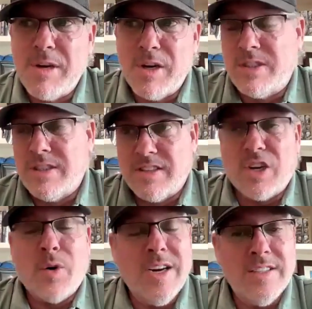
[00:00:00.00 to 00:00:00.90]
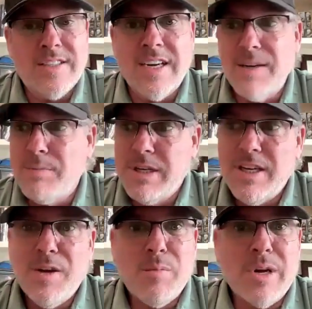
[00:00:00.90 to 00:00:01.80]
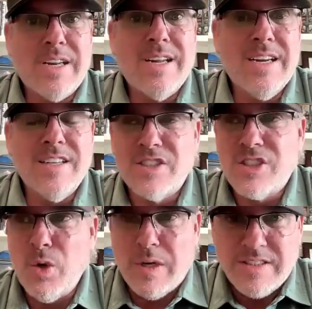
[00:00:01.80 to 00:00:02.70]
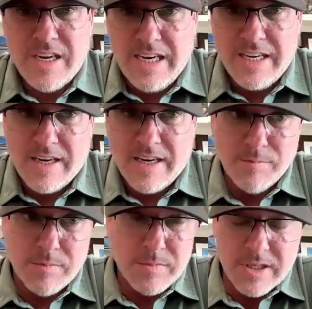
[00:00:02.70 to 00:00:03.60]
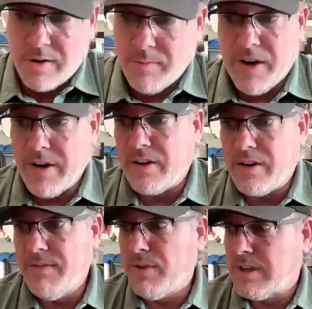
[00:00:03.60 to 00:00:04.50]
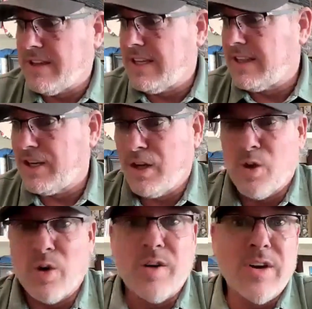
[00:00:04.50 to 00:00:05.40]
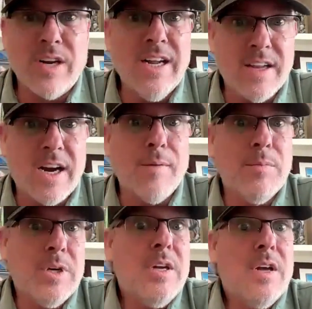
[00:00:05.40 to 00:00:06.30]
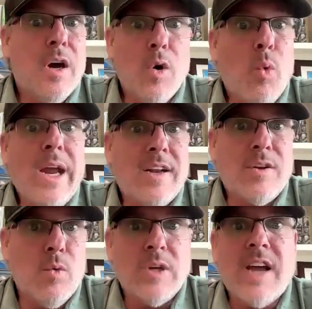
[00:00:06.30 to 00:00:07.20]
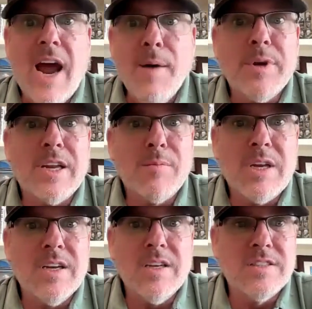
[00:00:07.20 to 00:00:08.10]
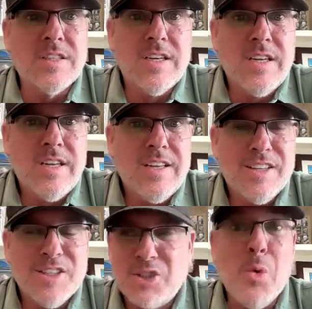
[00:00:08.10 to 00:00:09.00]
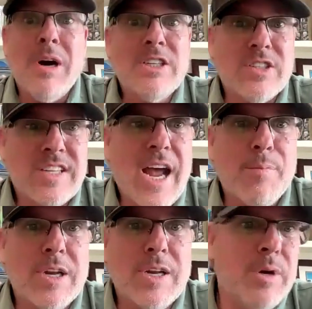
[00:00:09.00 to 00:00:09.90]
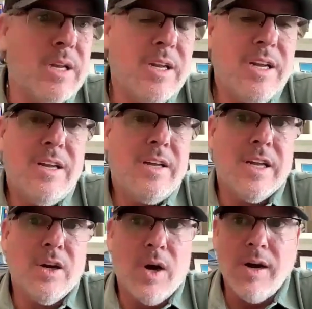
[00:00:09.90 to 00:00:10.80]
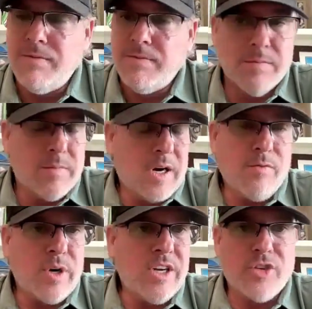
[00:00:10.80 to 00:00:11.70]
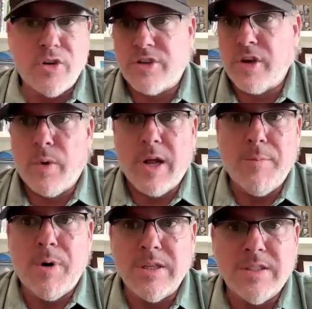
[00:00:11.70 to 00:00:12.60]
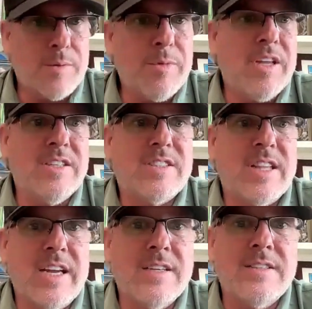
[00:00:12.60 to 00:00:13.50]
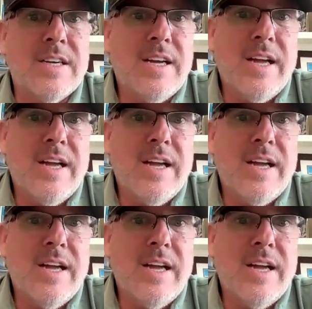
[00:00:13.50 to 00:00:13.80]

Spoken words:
It's a crazy time, but it is so exciting. And I'm very grateful. And I thank the good Lord every day that I'm awake to what's happening because so much is happening. But, I've researched and read up on some of these things.